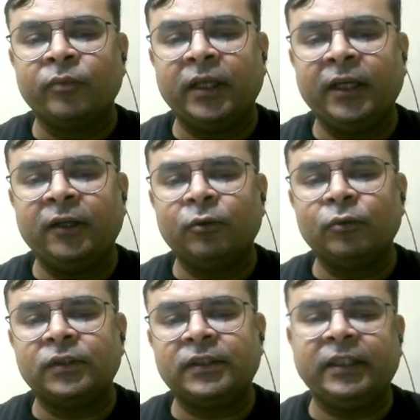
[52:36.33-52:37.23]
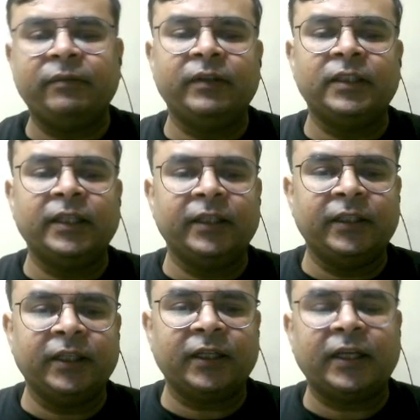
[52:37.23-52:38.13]
into CV,
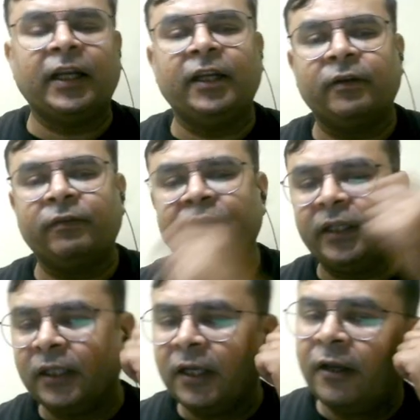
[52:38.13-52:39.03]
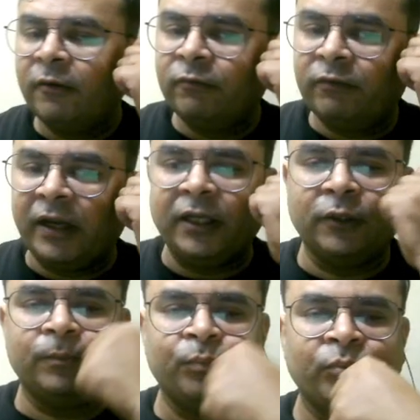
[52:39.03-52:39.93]
their calorific
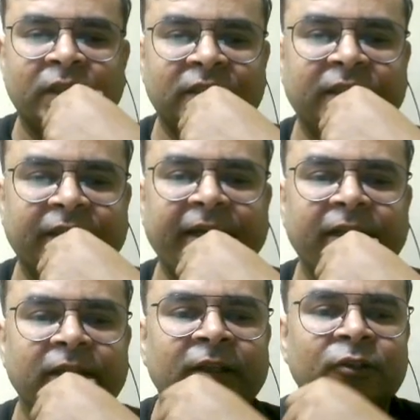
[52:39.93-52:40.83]
value. Is it right?